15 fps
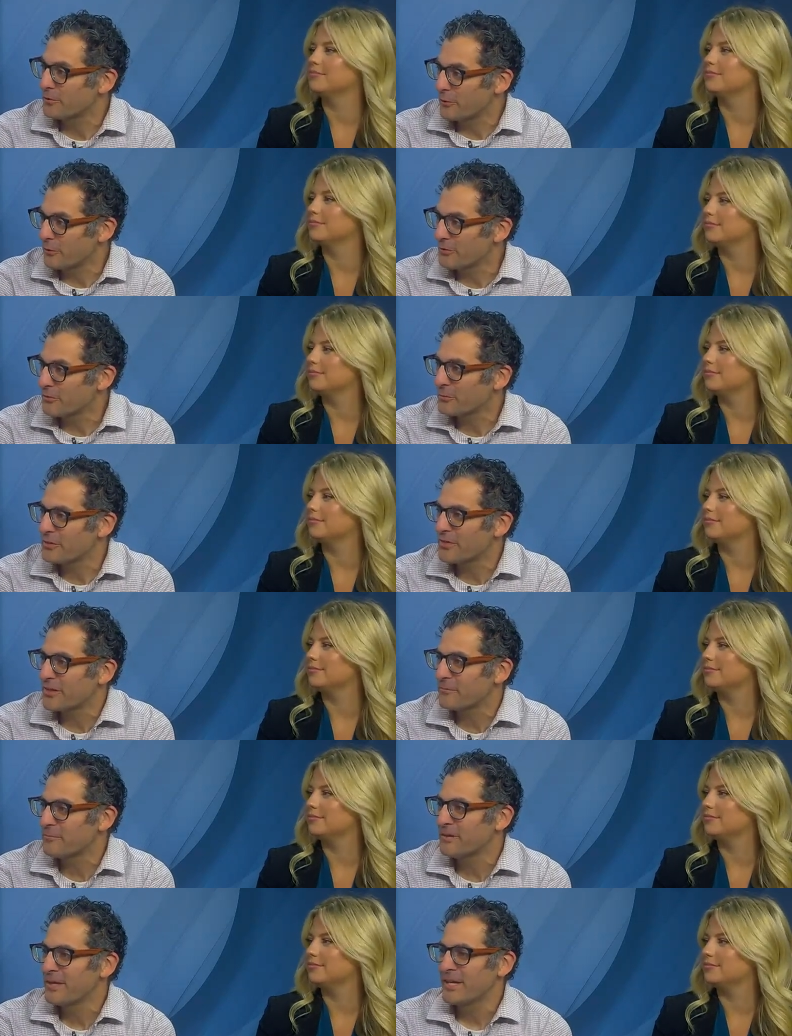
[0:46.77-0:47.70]
Speaker 1: adults with them.
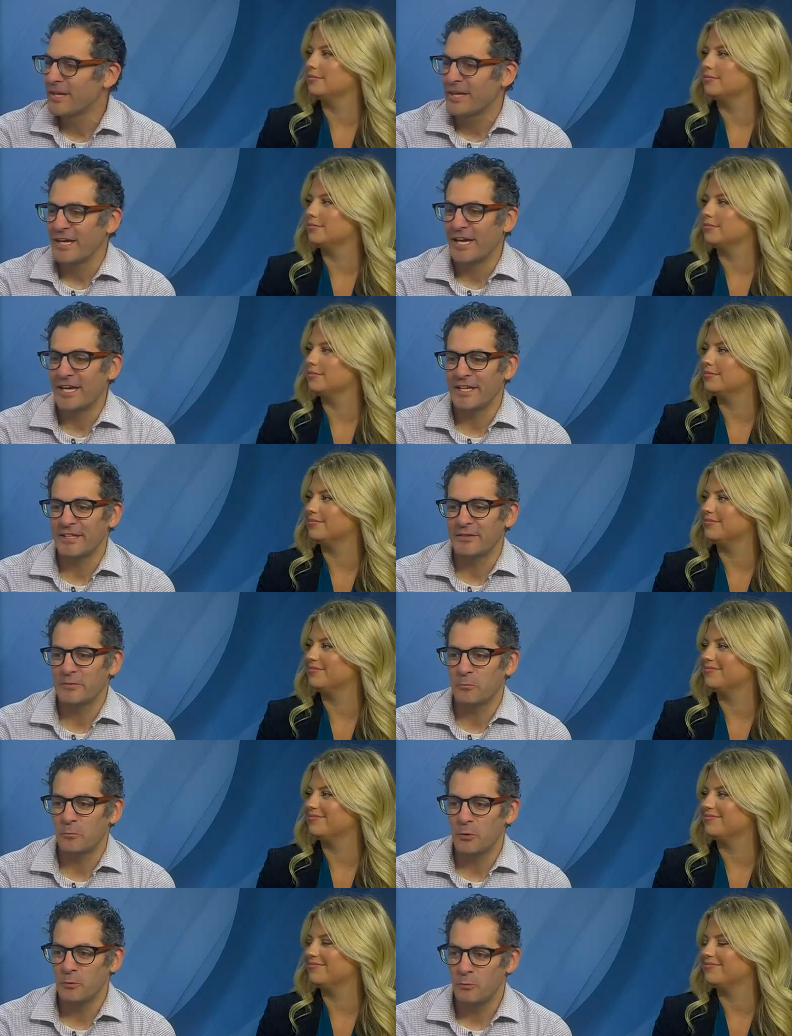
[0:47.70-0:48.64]
Mm -hmm. And
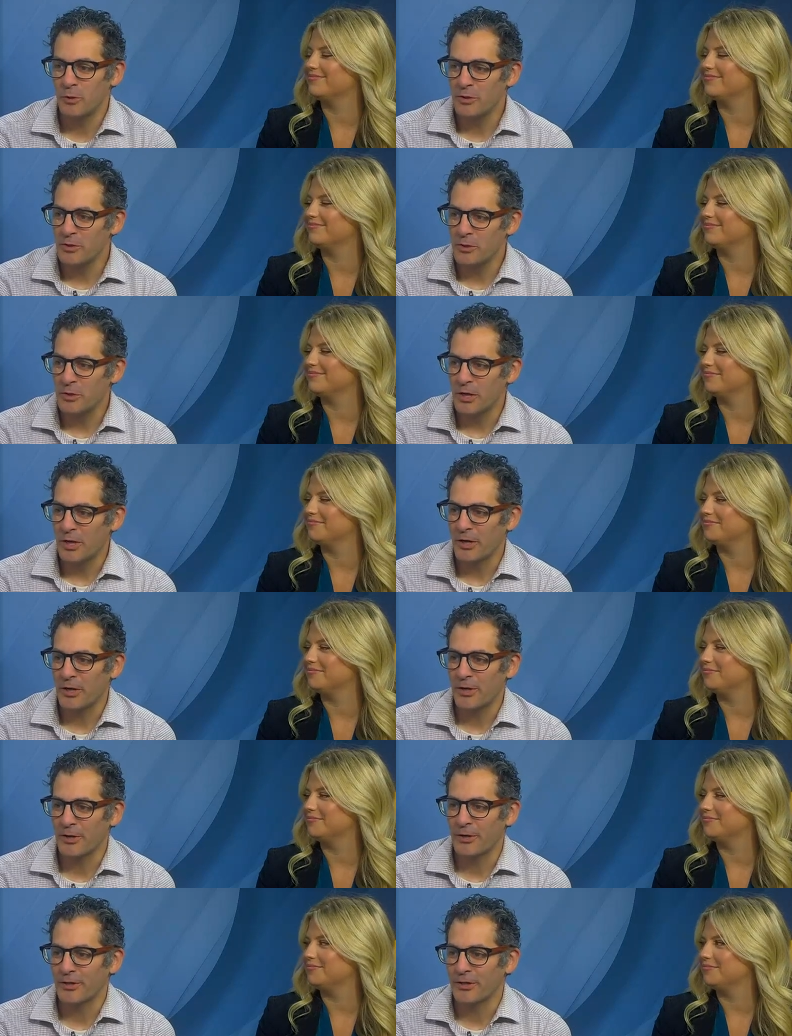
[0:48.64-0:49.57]
we really
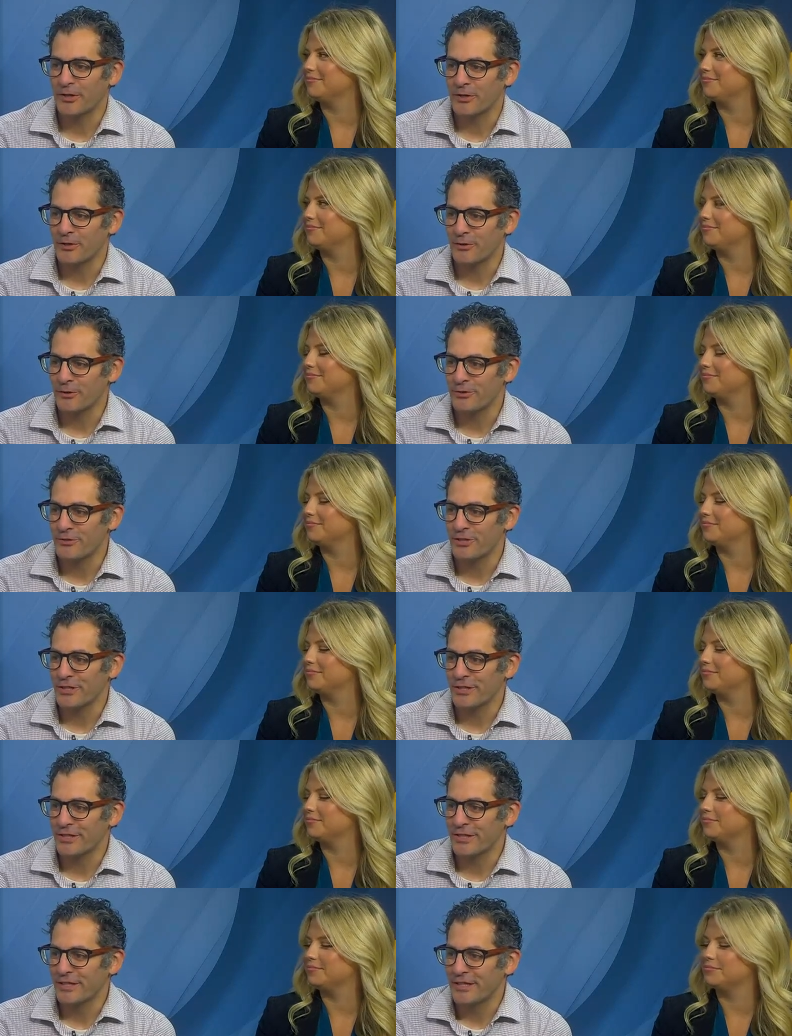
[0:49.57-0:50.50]
are
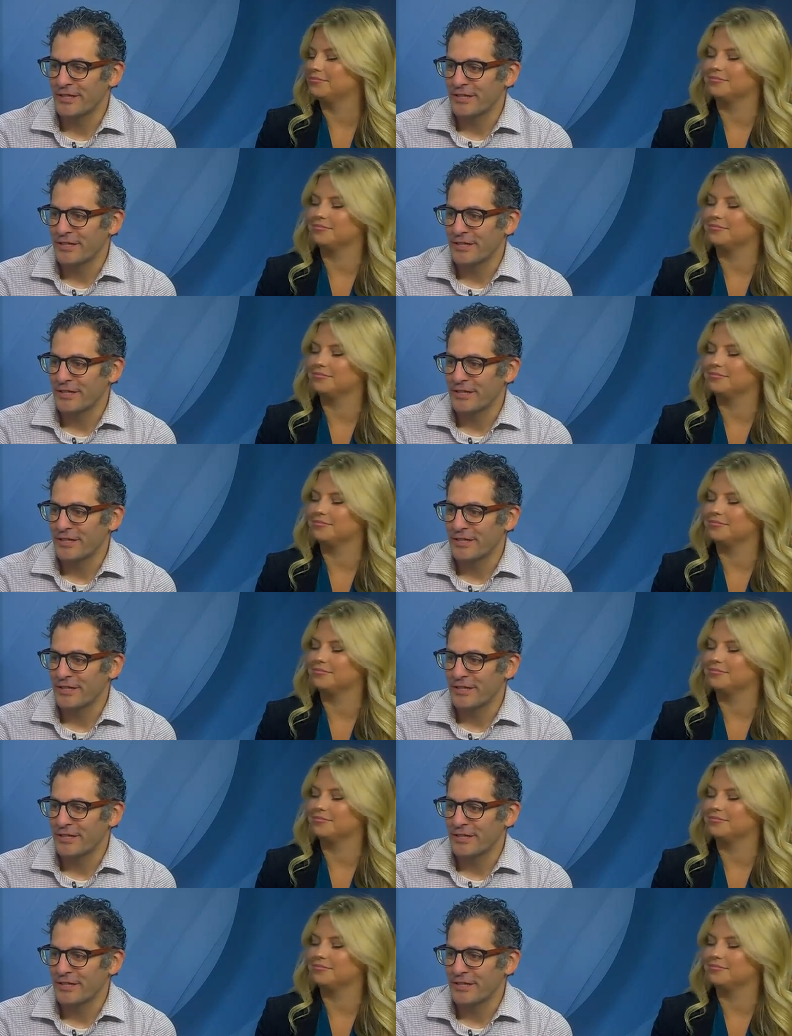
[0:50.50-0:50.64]
encouraging